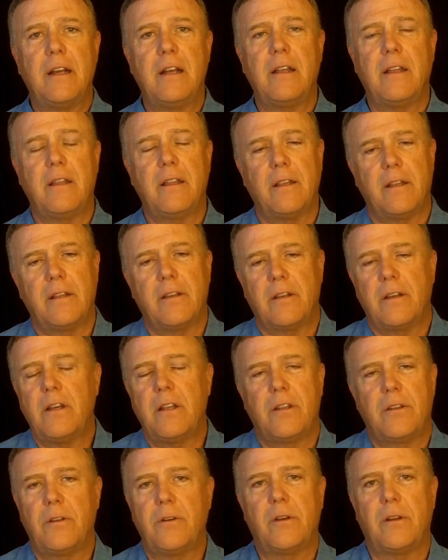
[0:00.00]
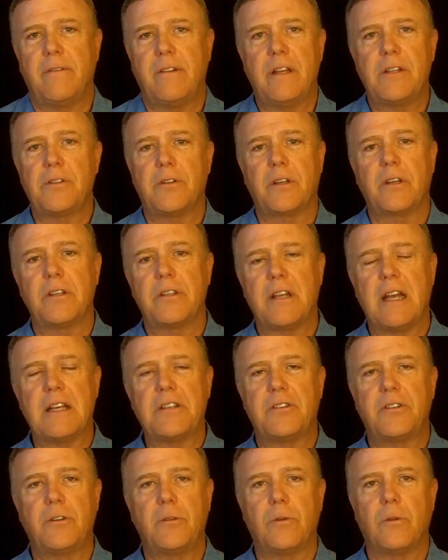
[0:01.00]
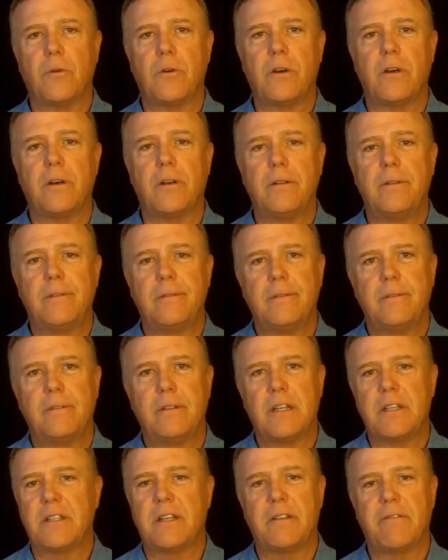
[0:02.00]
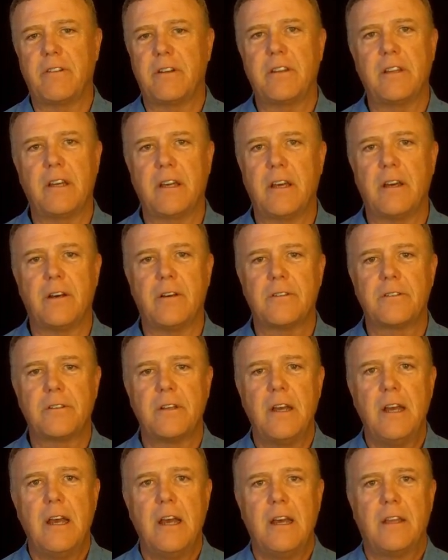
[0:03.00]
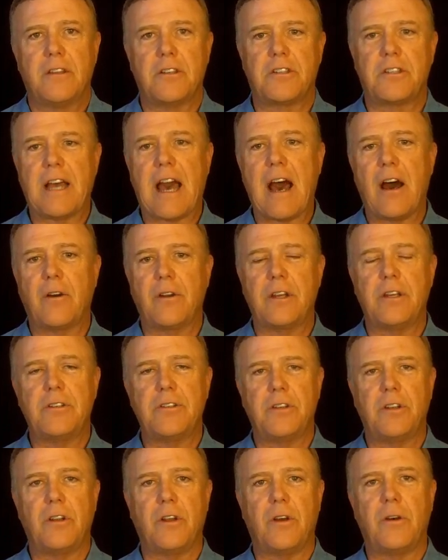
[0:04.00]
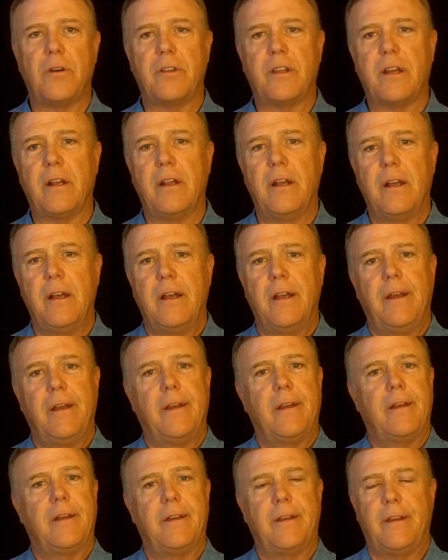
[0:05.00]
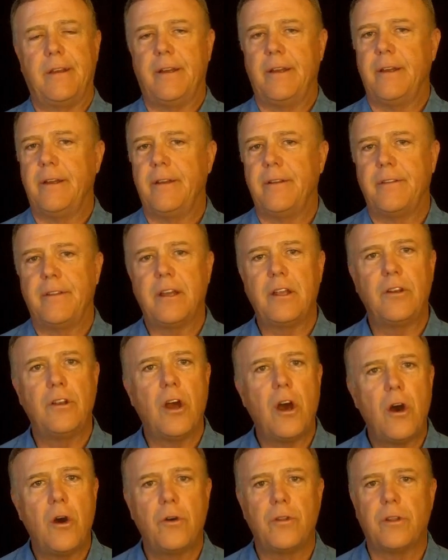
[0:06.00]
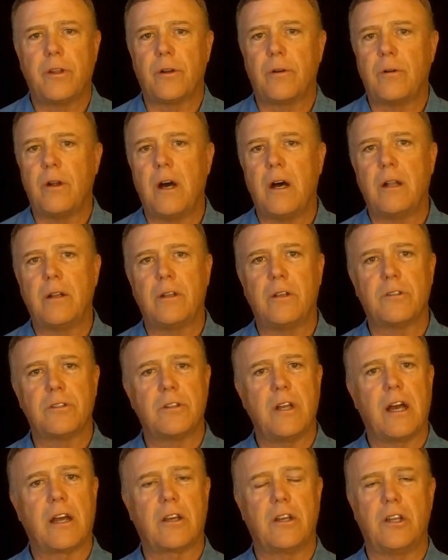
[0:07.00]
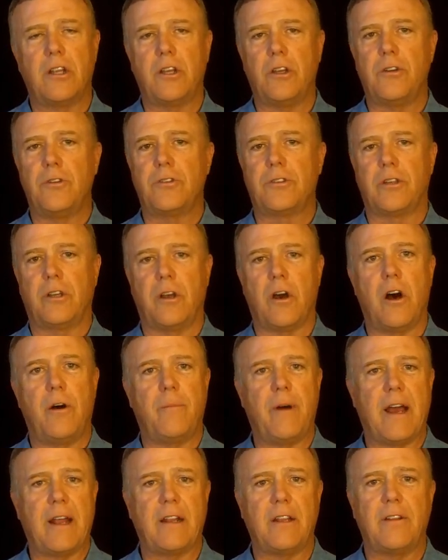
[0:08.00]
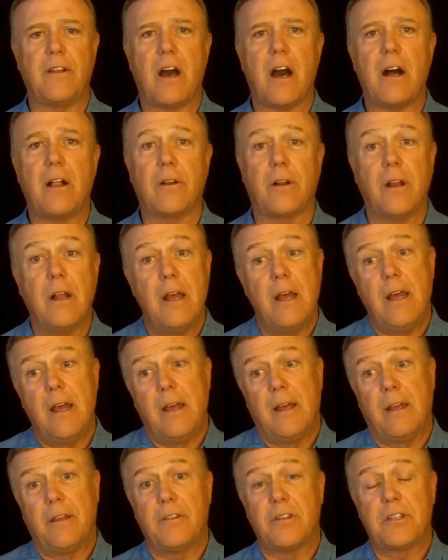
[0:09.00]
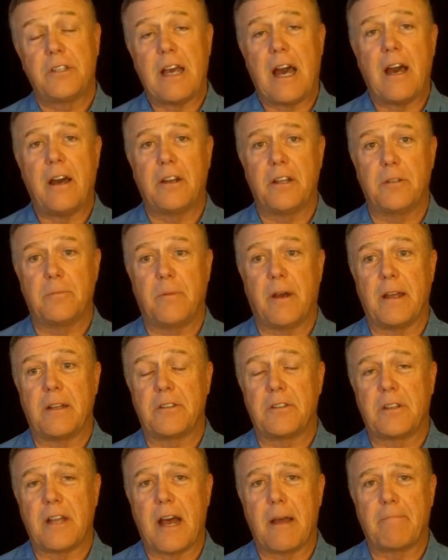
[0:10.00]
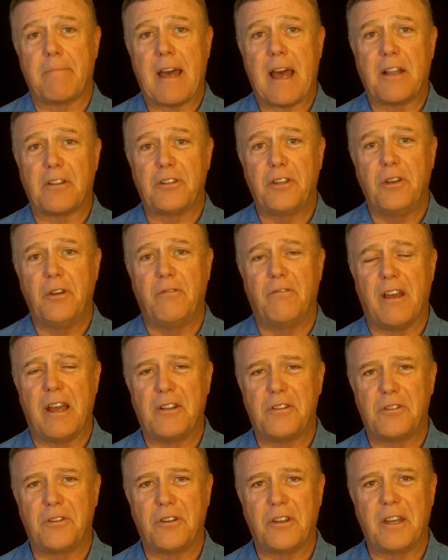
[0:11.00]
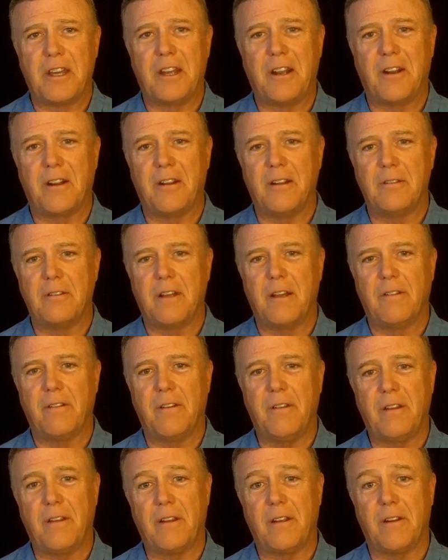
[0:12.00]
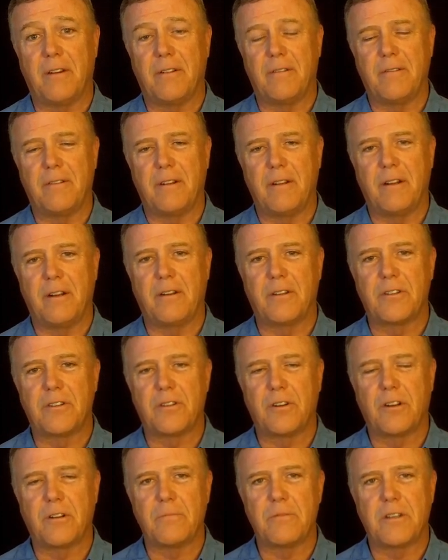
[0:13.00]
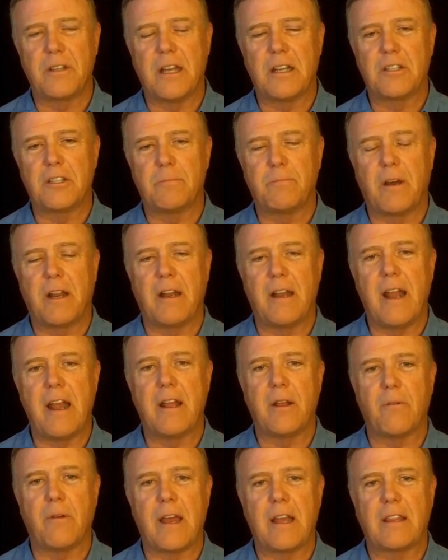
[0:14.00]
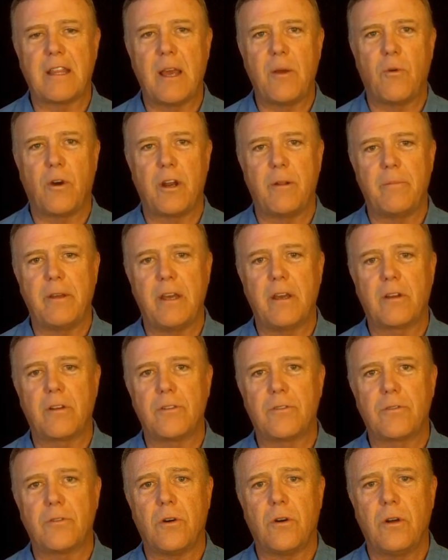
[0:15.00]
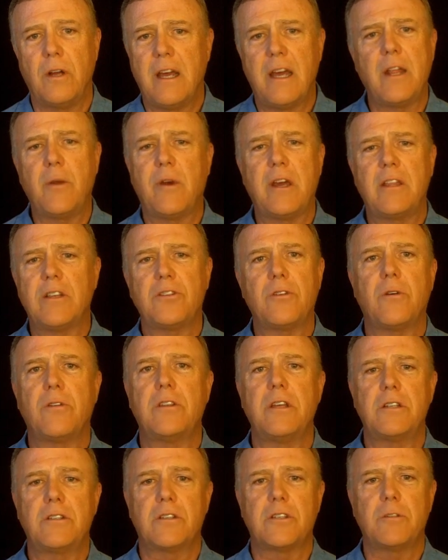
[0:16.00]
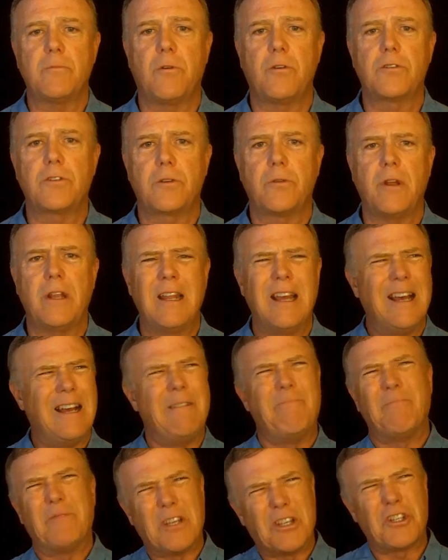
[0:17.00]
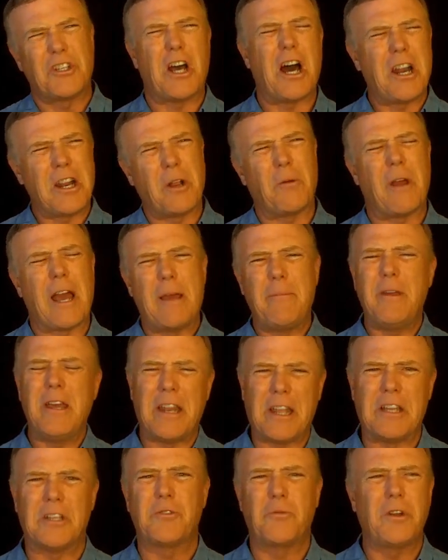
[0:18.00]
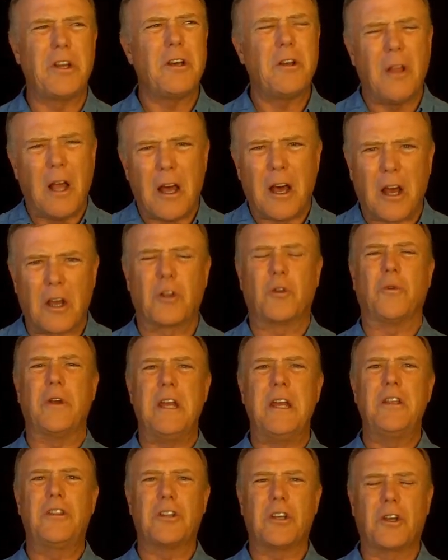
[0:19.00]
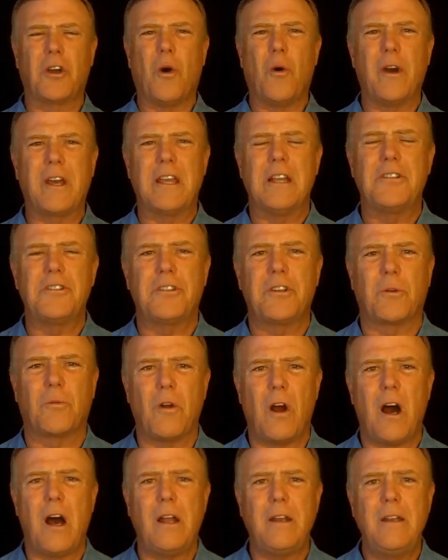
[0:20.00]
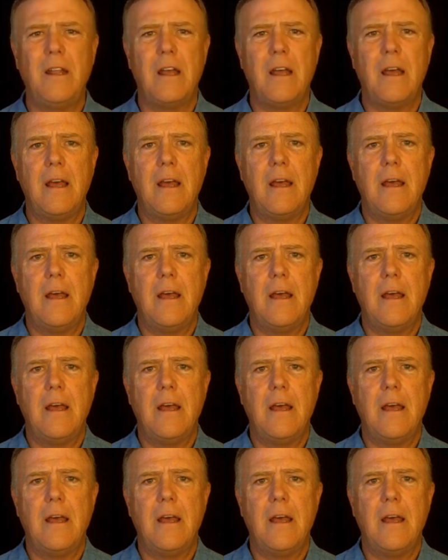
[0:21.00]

They're going to do it eventually because it has to do with oil, as everything else. The Saudis, you know, they know that Iran is not going to use the almighty dollar. And the Saudis might stop that too eventually here, you know, under the circumstances. But at any rate, they want to be in control. Anyway, this whole thing's a smokescreen. Saudi Arabia and Israel agreeing to go against Iran?